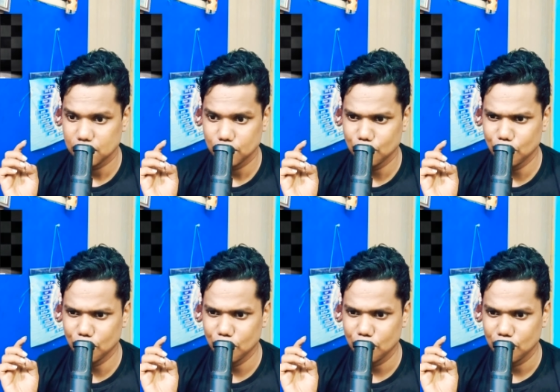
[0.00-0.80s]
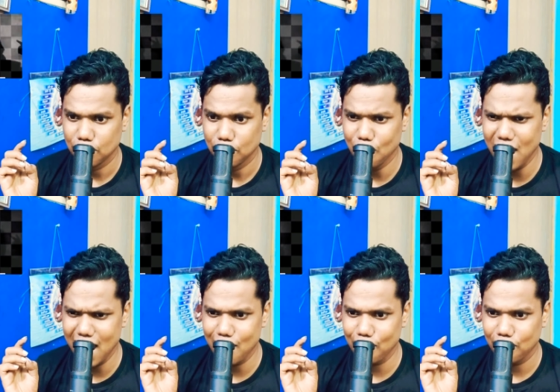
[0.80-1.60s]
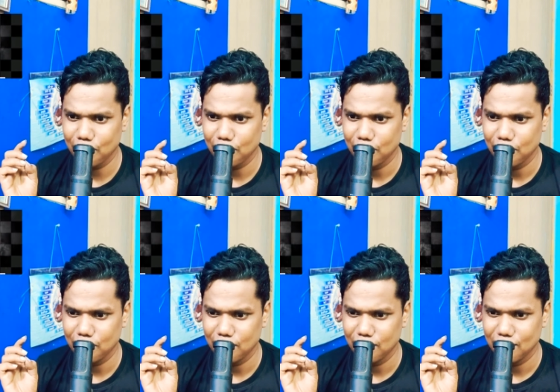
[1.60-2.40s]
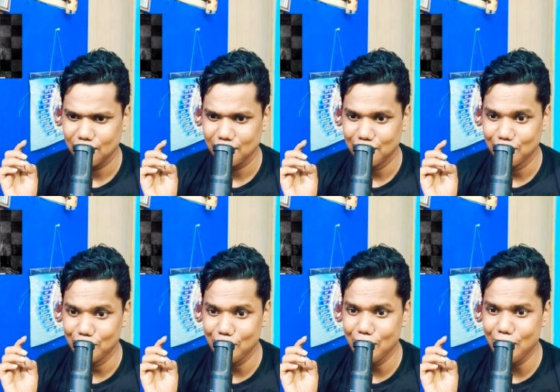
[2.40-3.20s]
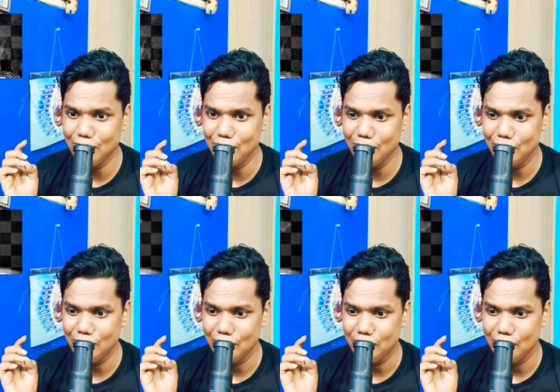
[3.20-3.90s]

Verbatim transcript: Woo. Wow. Woo.